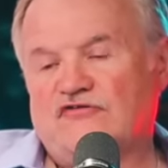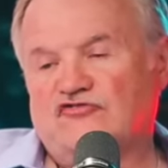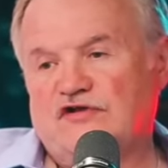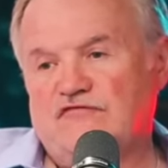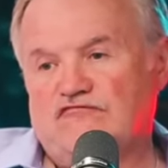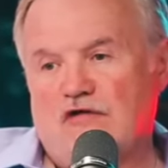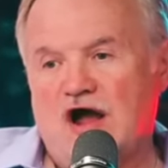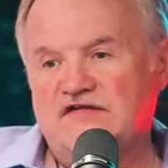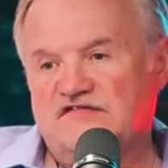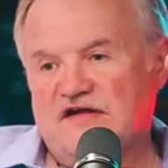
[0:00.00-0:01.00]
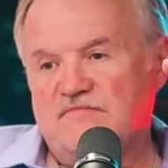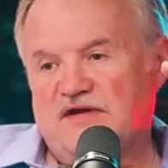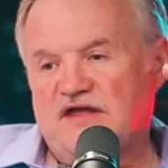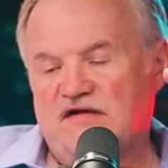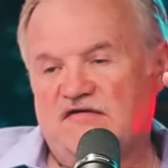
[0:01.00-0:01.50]
actually rising,
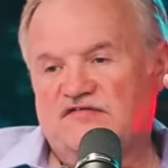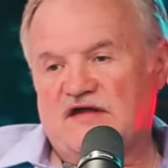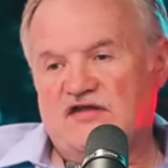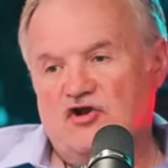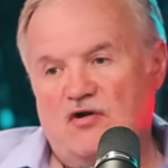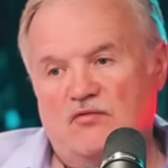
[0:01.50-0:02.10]
but here's, you